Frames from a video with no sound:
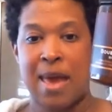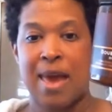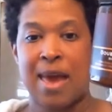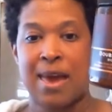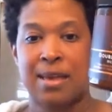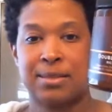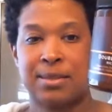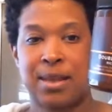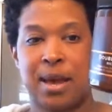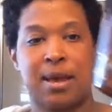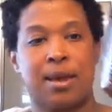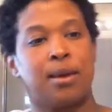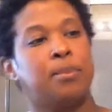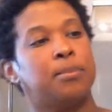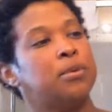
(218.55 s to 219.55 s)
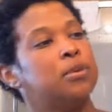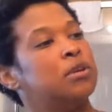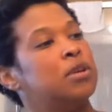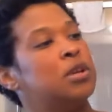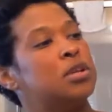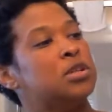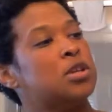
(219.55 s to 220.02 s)
As I Am
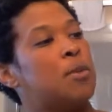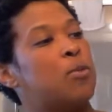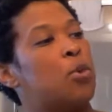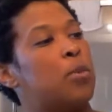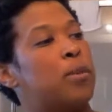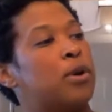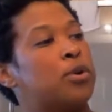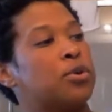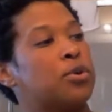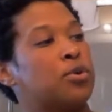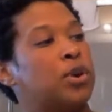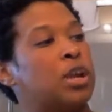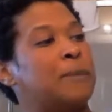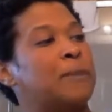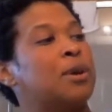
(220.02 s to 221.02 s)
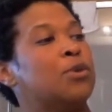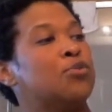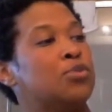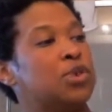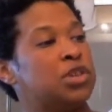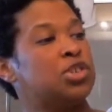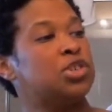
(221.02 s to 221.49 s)
Double Buttercream
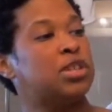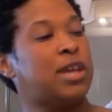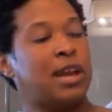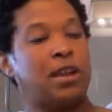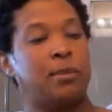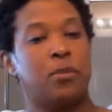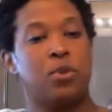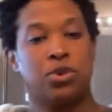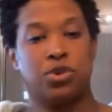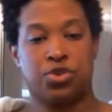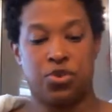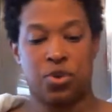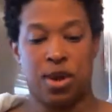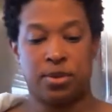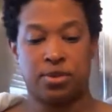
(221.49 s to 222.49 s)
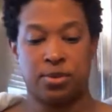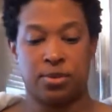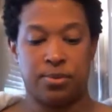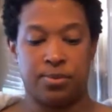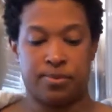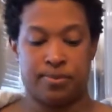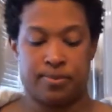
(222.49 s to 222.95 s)
Rich Daily
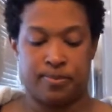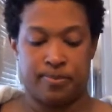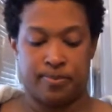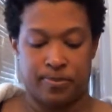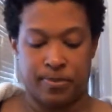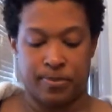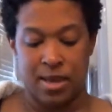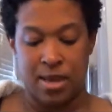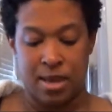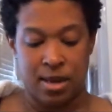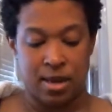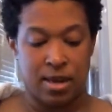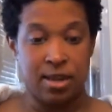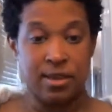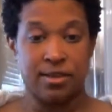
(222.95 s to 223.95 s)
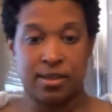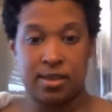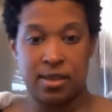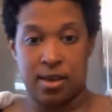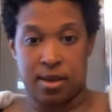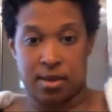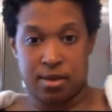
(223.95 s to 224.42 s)
Moisturizer. And it's
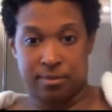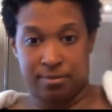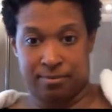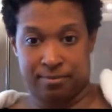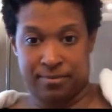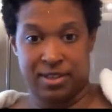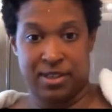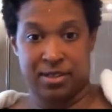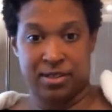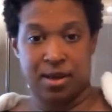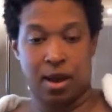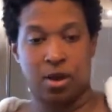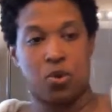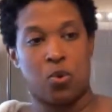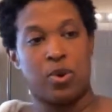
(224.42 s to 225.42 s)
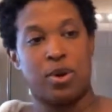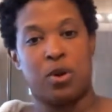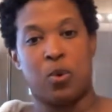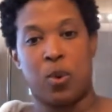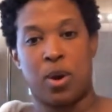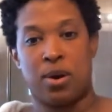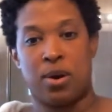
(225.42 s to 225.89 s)
thick. It's not going
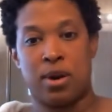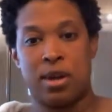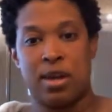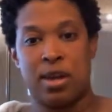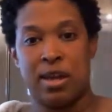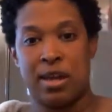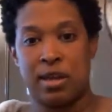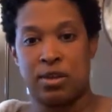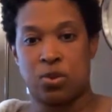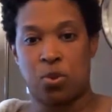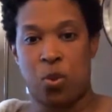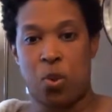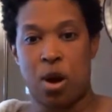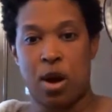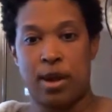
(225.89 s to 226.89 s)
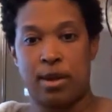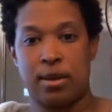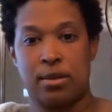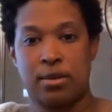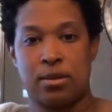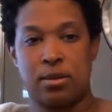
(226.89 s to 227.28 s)
anywhere. It's white.